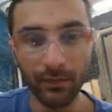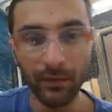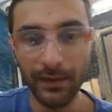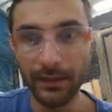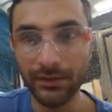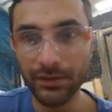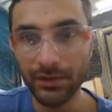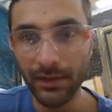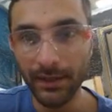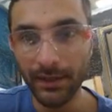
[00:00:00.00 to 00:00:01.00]

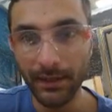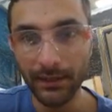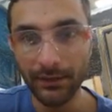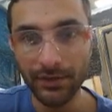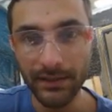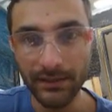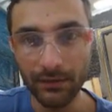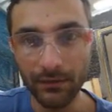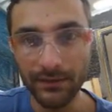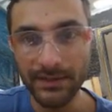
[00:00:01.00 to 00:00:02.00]
which I tried to
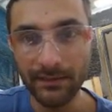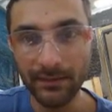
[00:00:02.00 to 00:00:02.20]
Google some